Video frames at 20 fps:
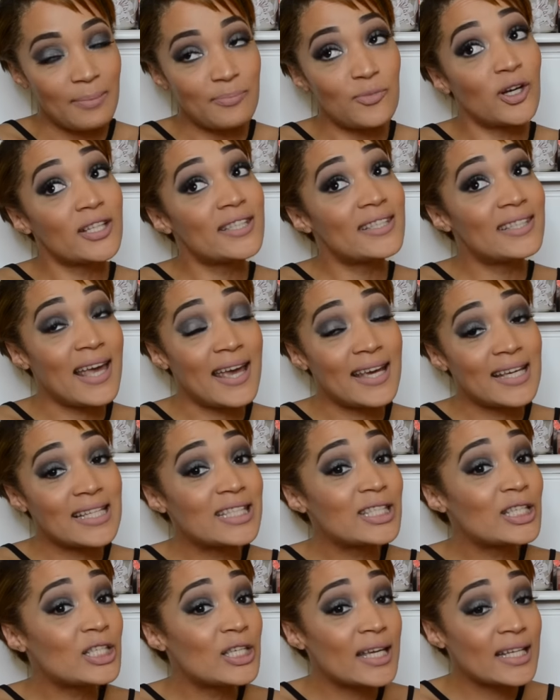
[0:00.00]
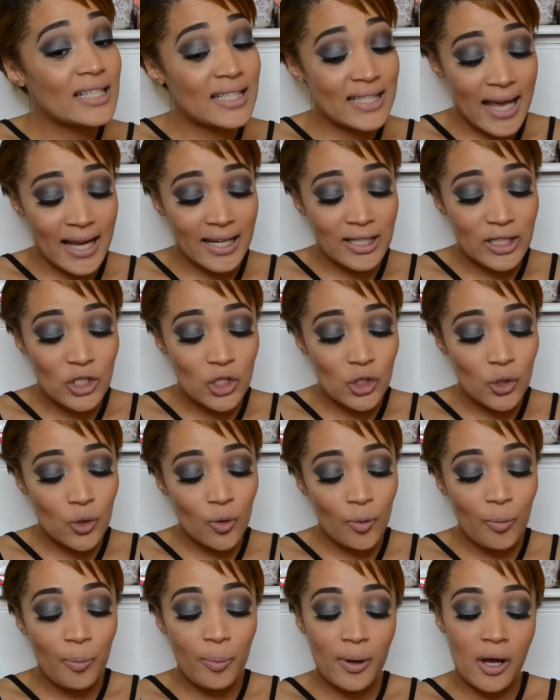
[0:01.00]
not saying it's an exact
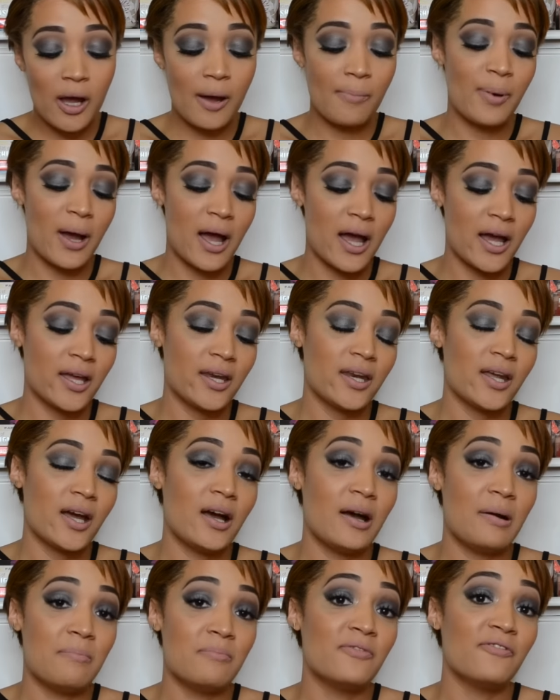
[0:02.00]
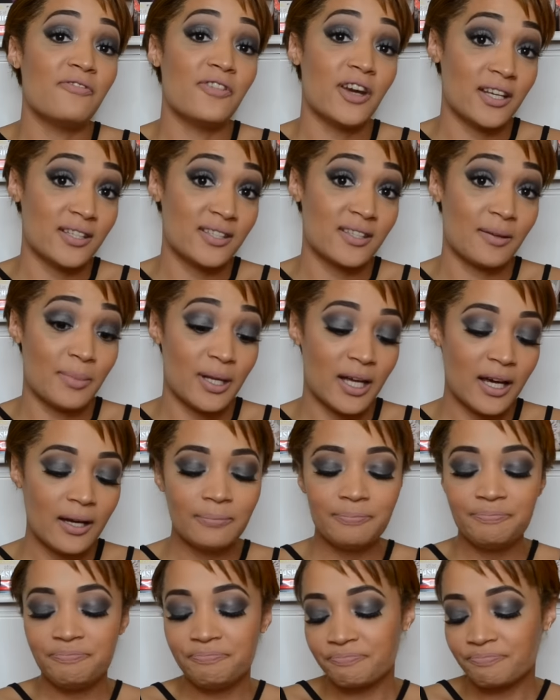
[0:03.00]
dupe, but um, very
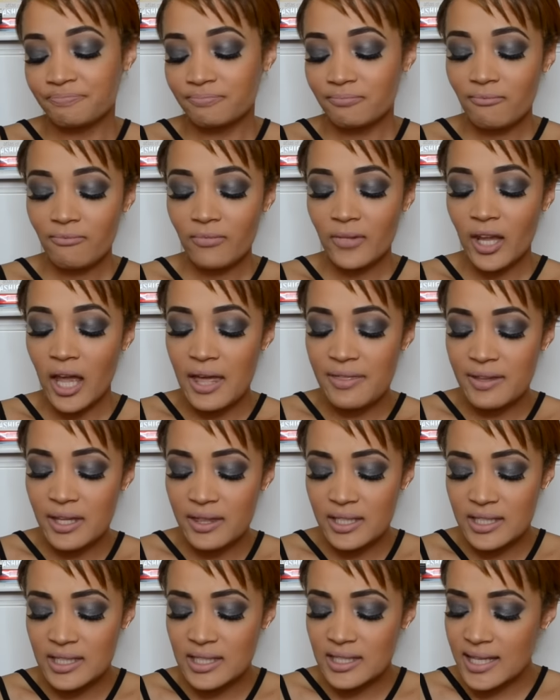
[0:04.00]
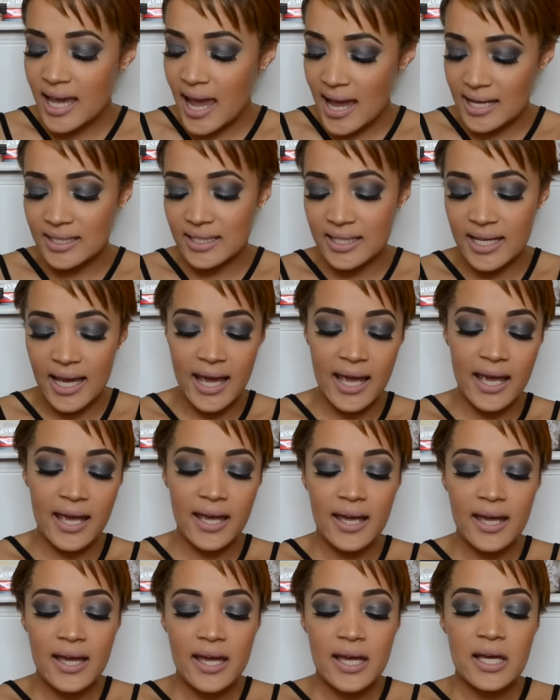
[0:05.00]
similar. And then this is Candy
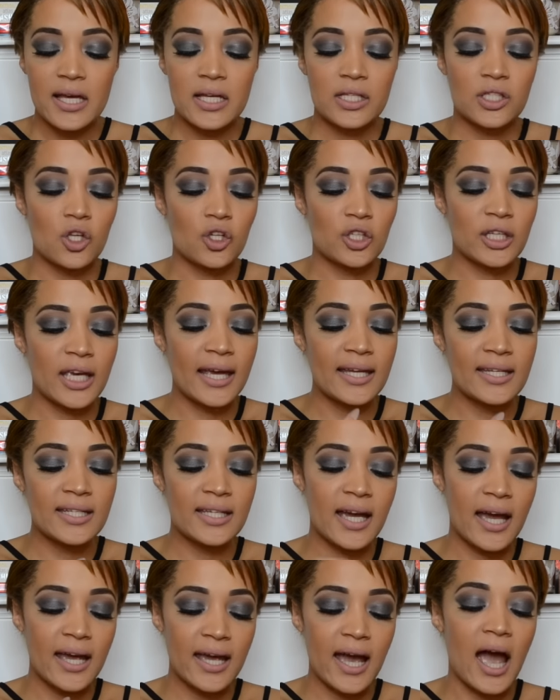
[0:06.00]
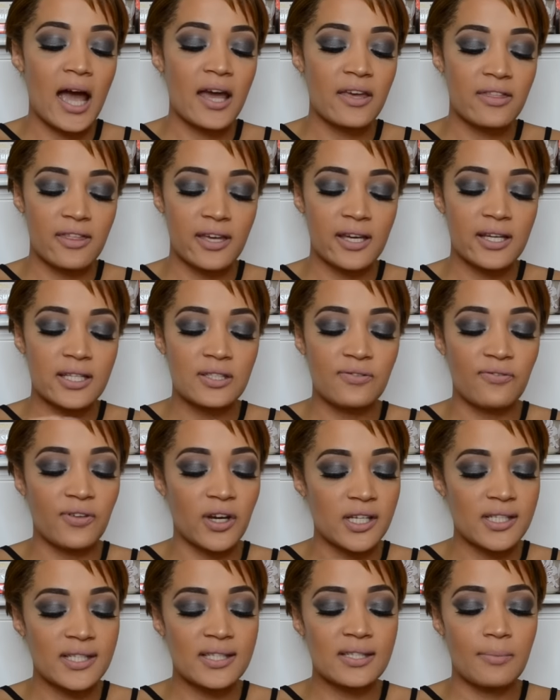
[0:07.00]
K. So Candy K I think is
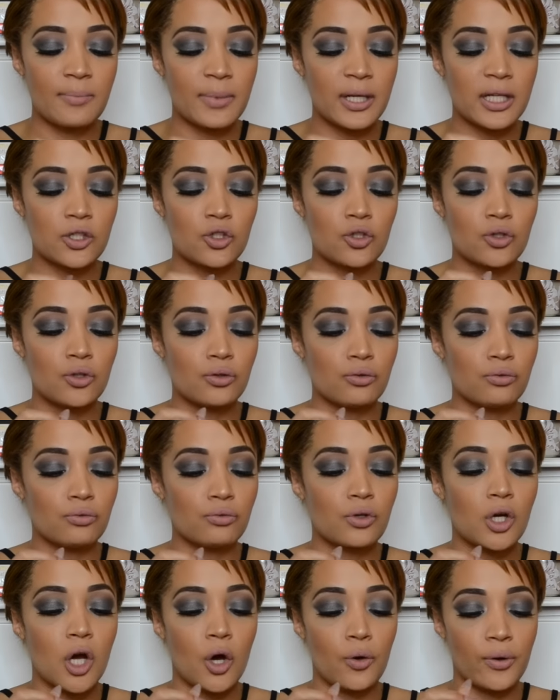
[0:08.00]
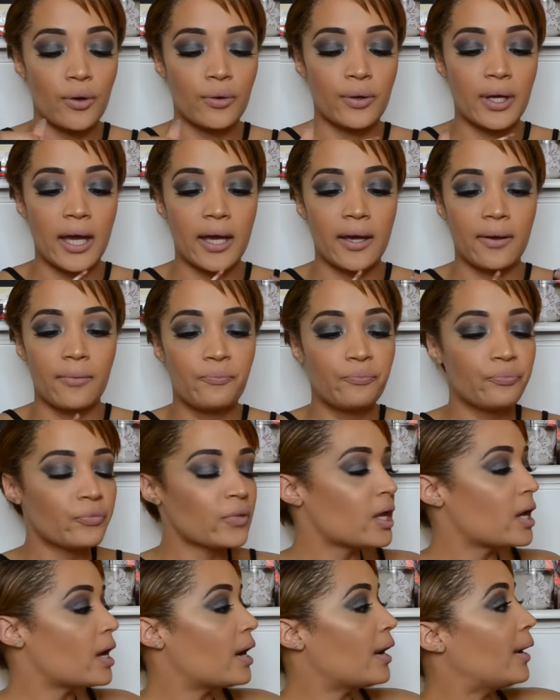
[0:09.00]
very similar to Coco K,
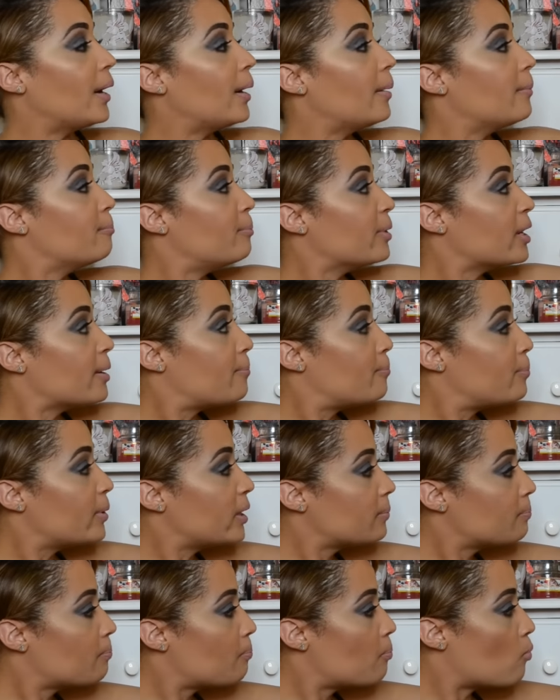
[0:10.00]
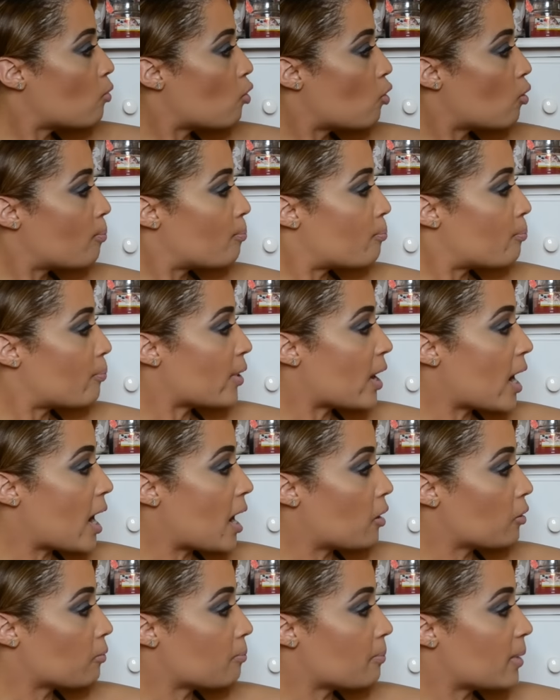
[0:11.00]
um, but a bit more
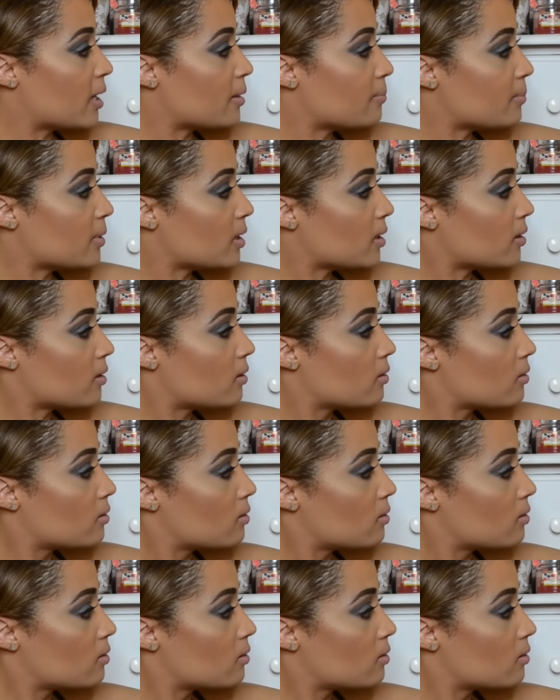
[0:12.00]
brown maybe.